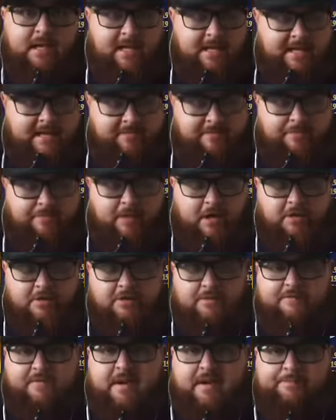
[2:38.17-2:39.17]
Gave up
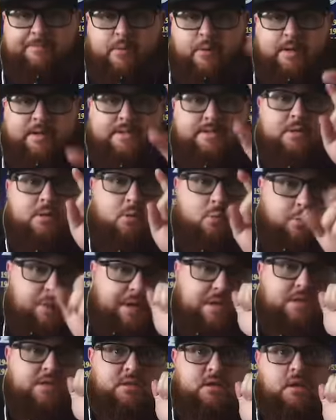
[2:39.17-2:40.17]
105 points.
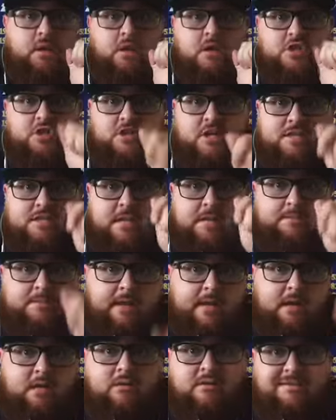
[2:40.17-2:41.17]
We shut them
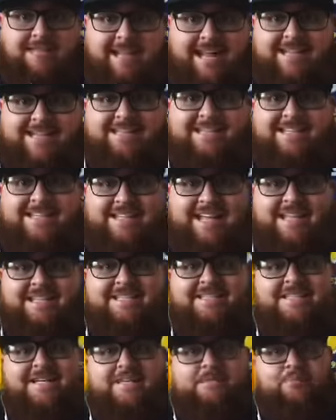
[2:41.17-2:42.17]
down to
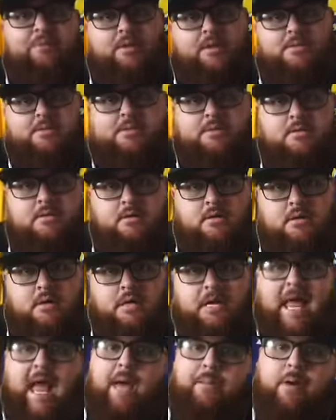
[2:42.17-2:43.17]
96 points.
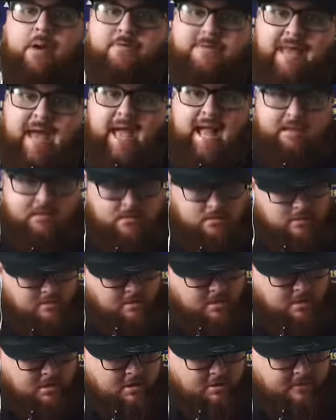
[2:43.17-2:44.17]
How about that?
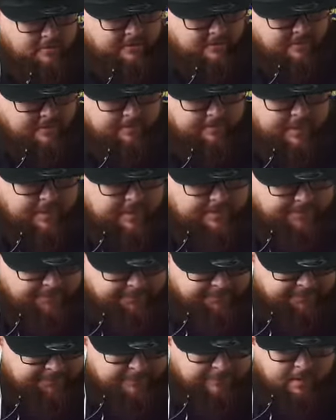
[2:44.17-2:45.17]
You feel me? But
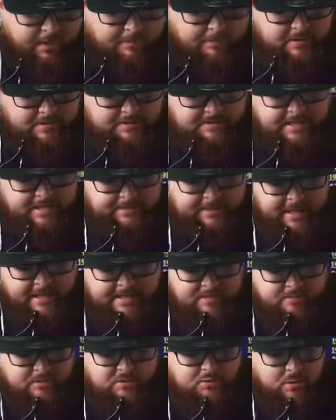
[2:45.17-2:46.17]
Paul Millsap
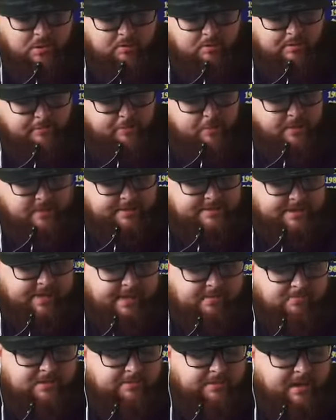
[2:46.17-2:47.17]
ended with 21 points,
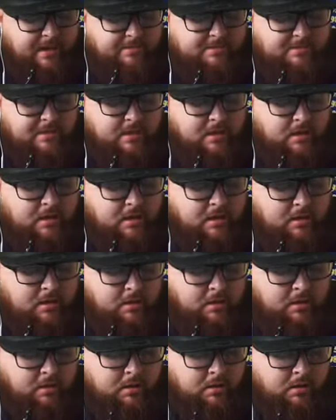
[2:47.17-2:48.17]
8 rebounds,
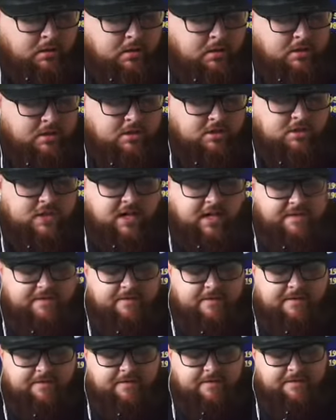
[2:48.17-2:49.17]
shot
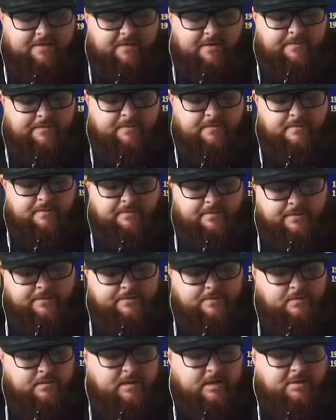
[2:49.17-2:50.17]
3 for 3 from the free
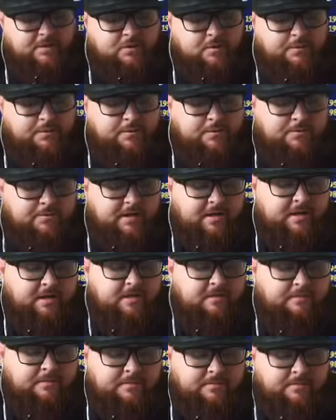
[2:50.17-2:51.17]
throw line, 2 for 3
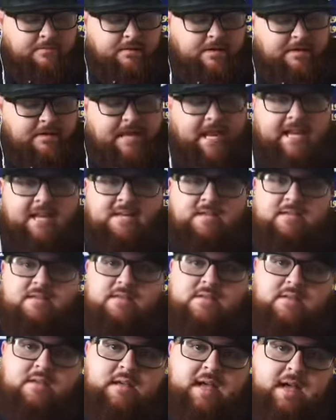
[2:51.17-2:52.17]
from 3, 8
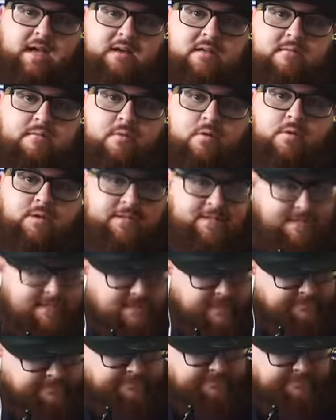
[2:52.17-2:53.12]
out of 14.